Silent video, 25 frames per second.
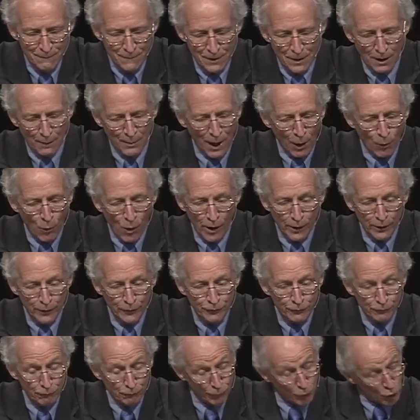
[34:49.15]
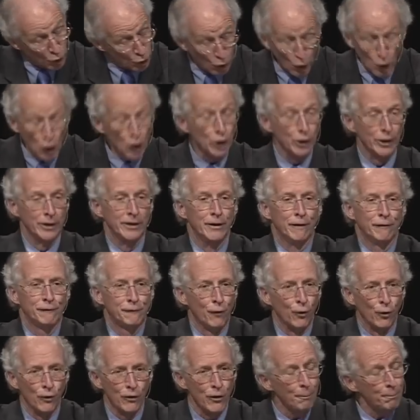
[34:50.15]
about what is good
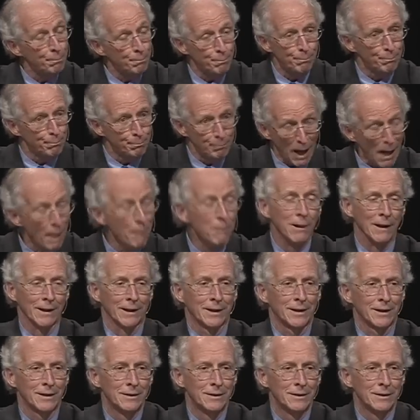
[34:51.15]
for the public.